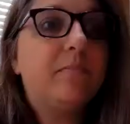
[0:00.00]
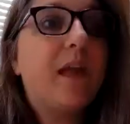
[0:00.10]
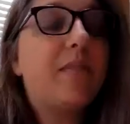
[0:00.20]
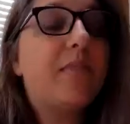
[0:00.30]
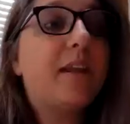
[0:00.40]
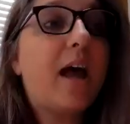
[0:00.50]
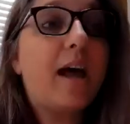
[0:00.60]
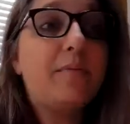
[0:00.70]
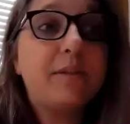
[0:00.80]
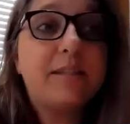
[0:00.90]
And then
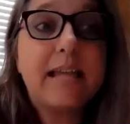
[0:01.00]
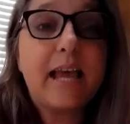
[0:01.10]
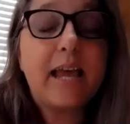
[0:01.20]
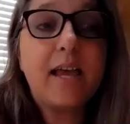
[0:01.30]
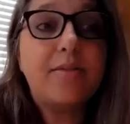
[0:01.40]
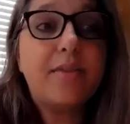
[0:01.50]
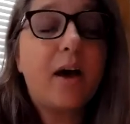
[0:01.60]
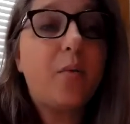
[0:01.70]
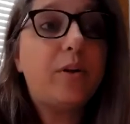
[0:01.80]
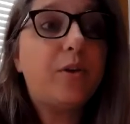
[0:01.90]
I would say
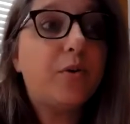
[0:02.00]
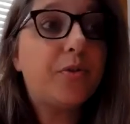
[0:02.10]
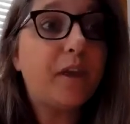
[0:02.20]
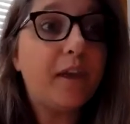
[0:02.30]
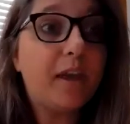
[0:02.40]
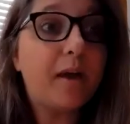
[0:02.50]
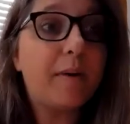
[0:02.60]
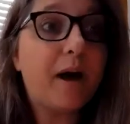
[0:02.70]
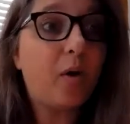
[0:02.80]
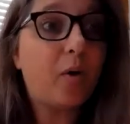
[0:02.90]
that when you're thinking
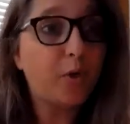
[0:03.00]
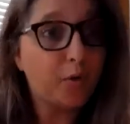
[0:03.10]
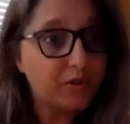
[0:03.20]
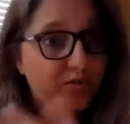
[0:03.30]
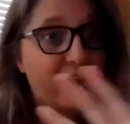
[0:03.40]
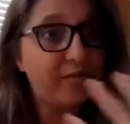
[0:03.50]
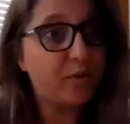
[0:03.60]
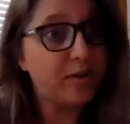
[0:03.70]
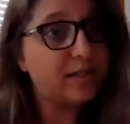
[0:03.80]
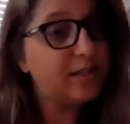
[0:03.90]
about those 5
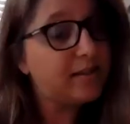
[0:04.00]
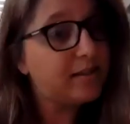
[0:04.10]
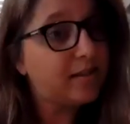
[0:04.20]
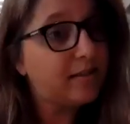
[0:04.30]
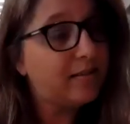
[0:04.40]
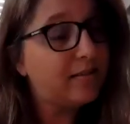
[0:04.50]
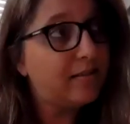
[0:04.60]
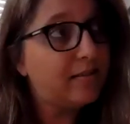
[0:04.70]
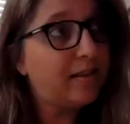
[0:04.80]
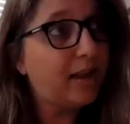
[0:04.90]
reasons,
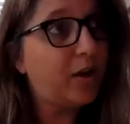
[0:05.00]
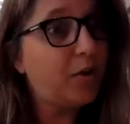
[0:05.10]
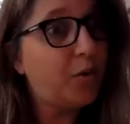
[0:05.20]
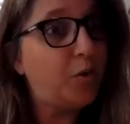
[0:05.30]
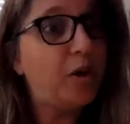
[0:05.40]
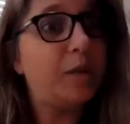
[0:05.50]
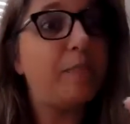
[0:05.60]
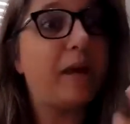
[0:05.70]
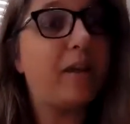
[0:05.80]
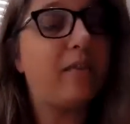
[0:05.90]
like who could
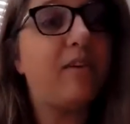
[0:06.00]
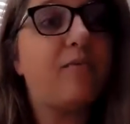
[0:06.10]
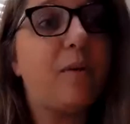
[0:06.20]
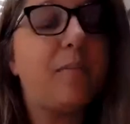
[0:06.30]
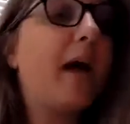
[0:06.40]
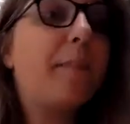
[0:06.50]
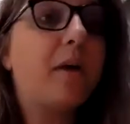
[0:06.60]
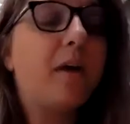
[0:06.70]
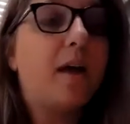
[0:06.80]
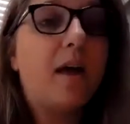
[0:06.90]
benefit from them
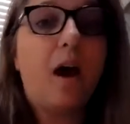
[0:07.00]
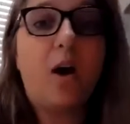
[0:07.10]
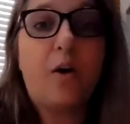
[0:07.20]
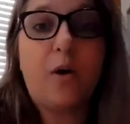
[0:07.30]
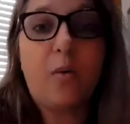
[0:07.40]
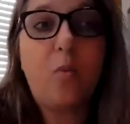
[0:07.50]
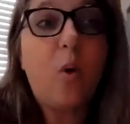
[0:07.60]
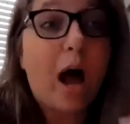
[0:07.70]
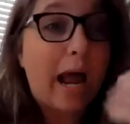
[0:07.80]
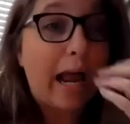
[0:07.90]
or
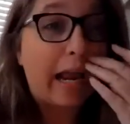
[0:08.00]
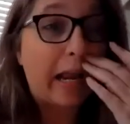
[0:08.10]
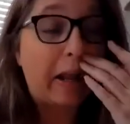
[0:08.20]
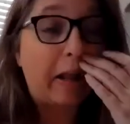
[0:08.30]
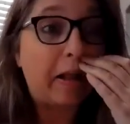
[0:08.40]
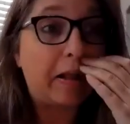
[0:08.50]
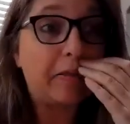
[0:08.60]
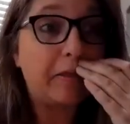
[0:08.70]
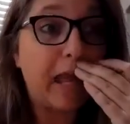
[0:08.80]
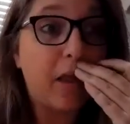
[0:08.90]
why
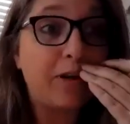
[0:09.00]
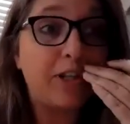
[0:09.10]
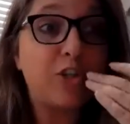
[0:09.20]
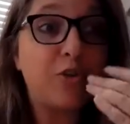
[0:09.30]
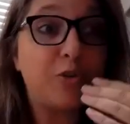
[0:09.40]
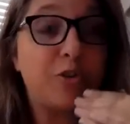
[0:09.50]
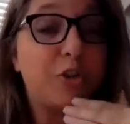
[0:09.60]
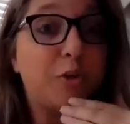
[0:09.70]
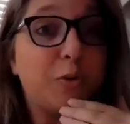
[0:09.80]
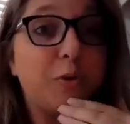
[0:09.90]
they would choose
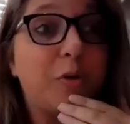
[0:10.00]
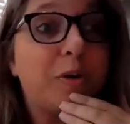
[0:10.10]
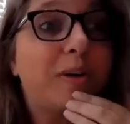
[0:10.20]
you,